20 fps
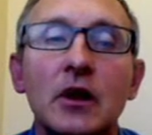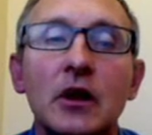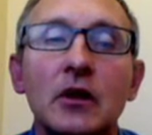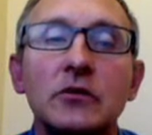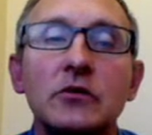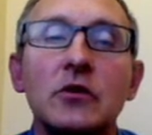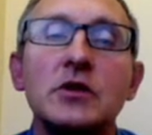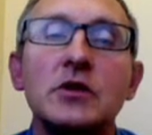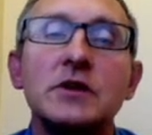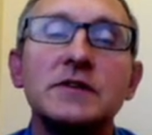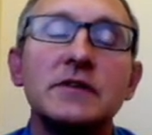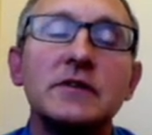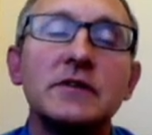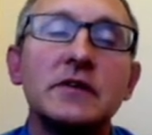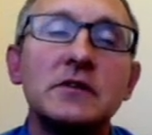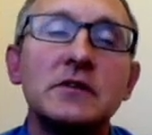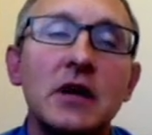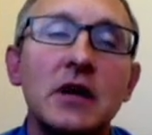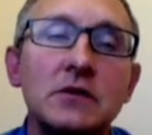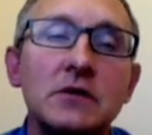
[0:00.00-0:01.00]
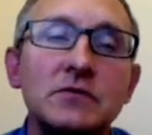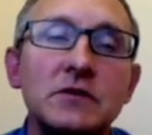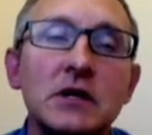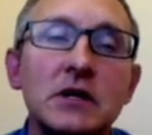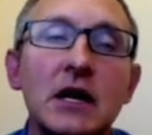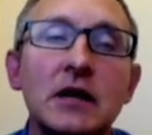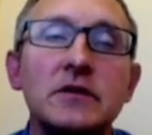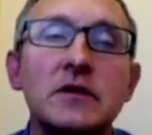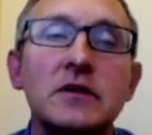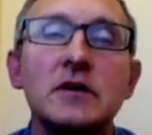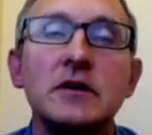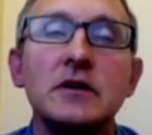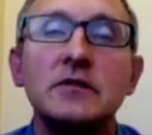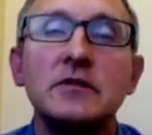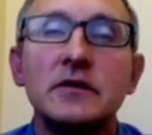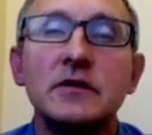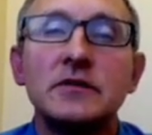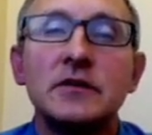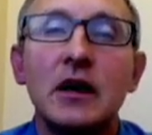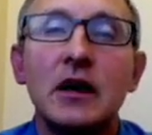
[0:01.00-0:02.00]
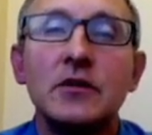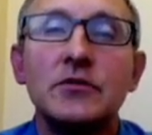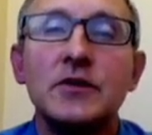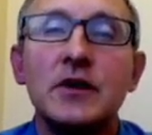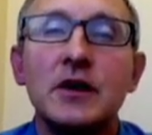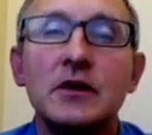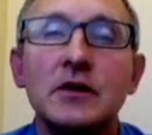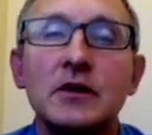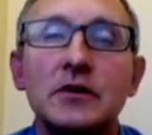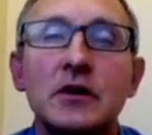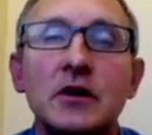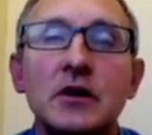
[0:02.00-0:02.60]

So this is a safety net that exists out there.